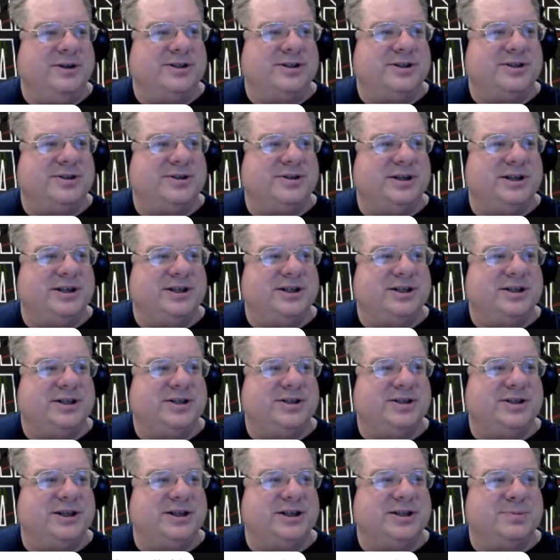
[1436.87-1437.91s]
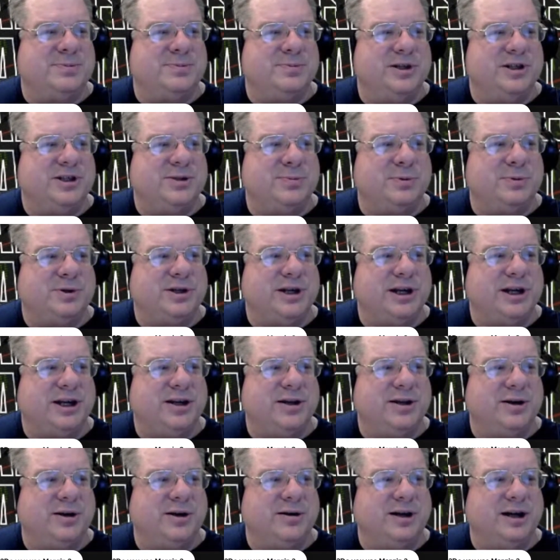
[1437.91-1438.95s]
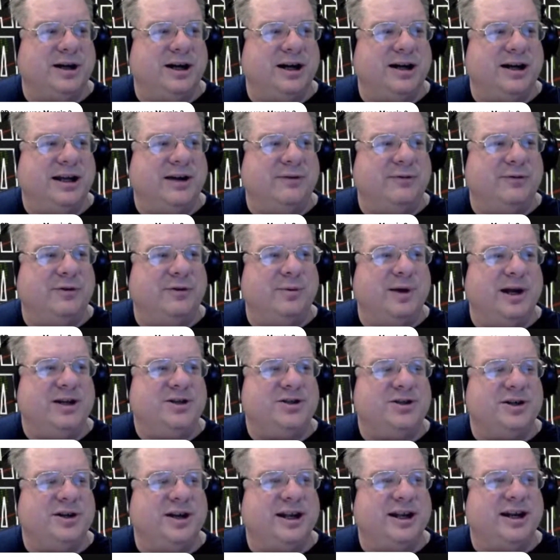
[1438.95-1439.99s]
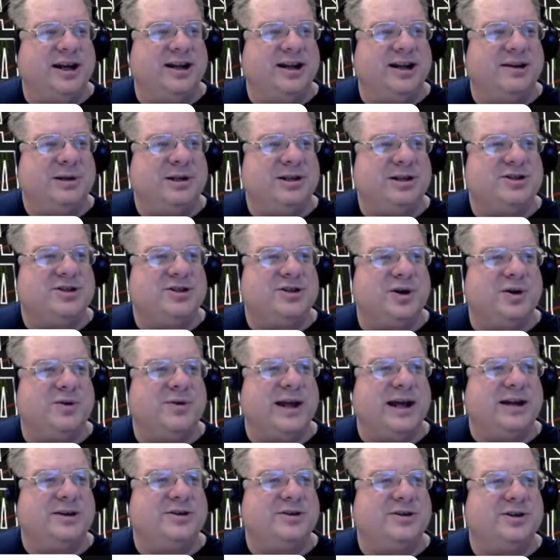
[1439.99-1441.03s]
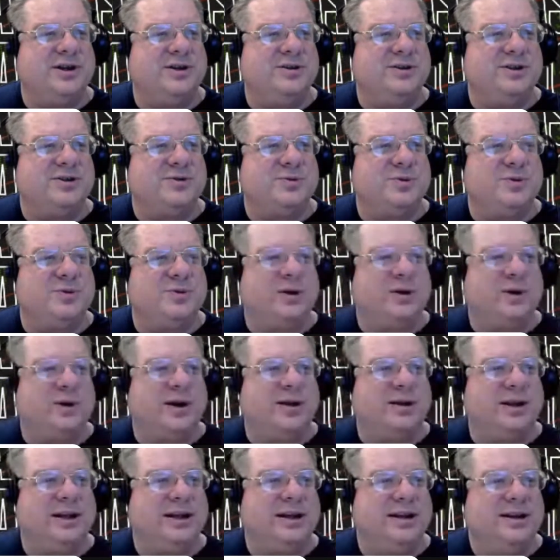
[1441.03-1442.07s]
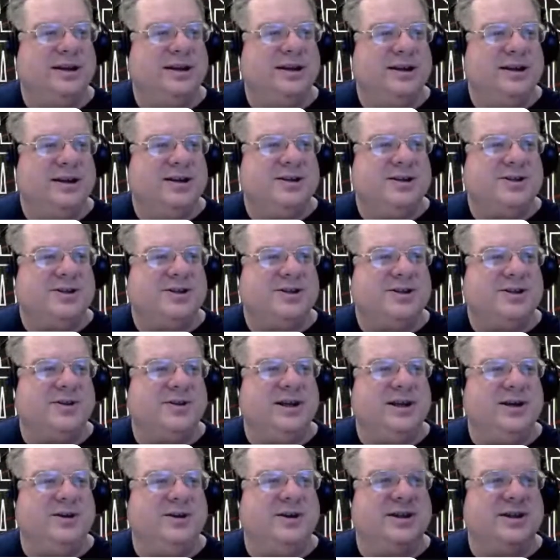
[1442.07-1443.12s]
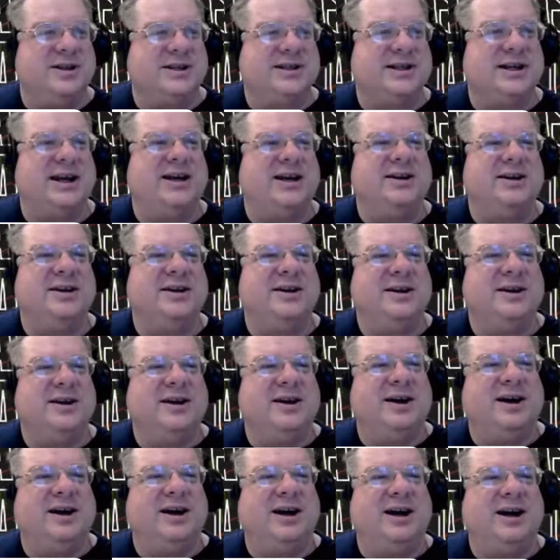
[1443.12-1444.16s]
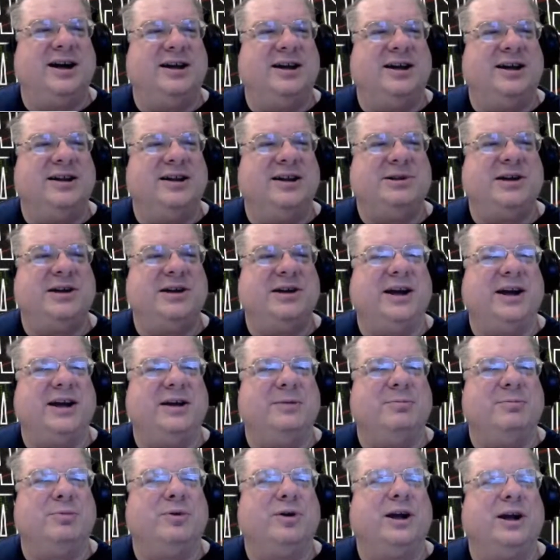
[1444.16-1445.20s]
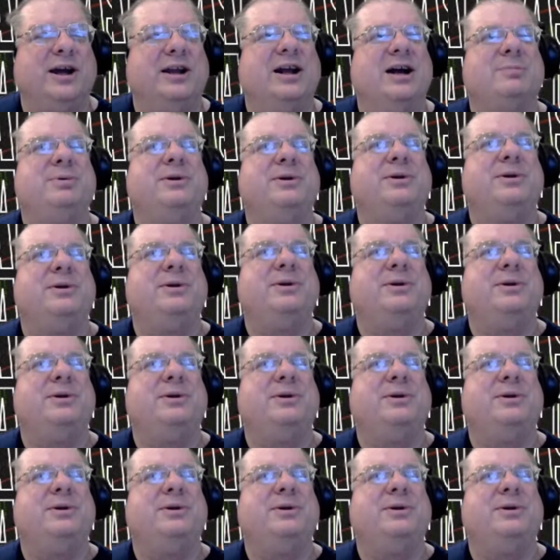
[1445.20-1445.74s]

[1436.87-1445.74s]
this particular information. And let me just show that to you just really quickly so that you can see it. Let me see if I can bring it up here